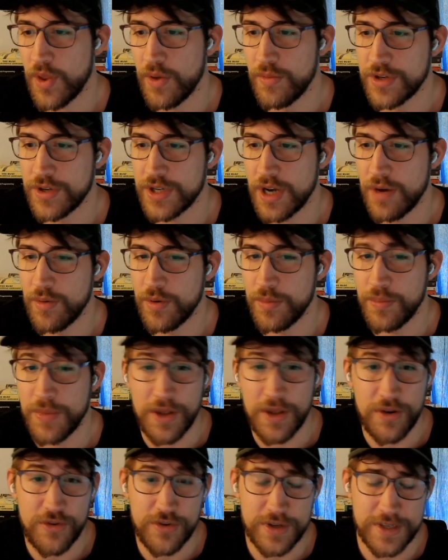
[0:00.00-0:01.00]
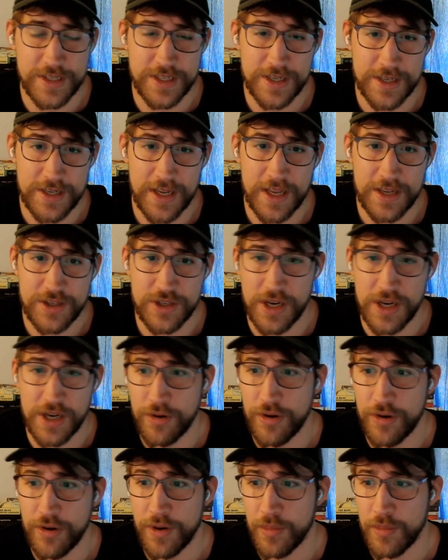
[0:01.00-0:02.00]
which I would be interested in actually
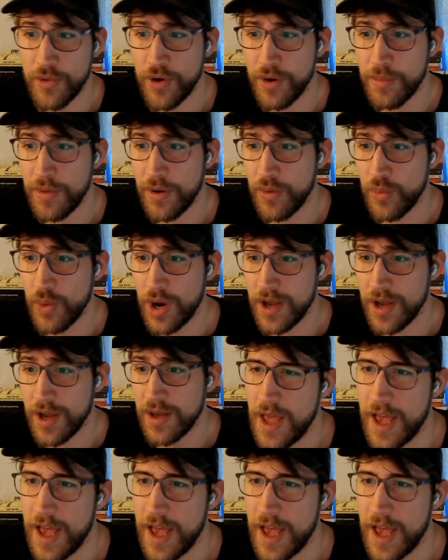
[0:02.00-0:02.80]
learning more about why.